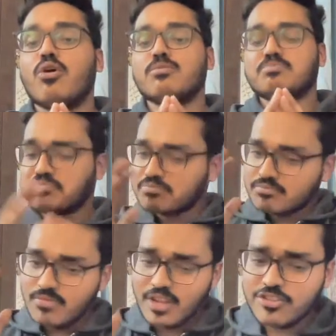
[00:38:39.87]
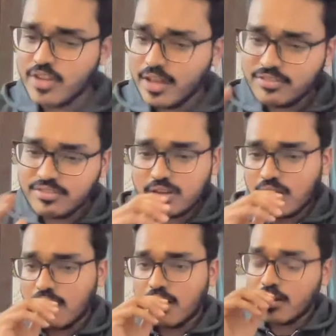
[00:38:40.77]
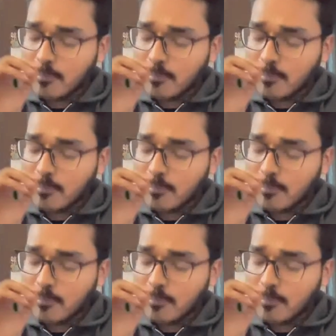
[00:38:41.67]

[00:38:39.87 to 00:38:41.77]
So just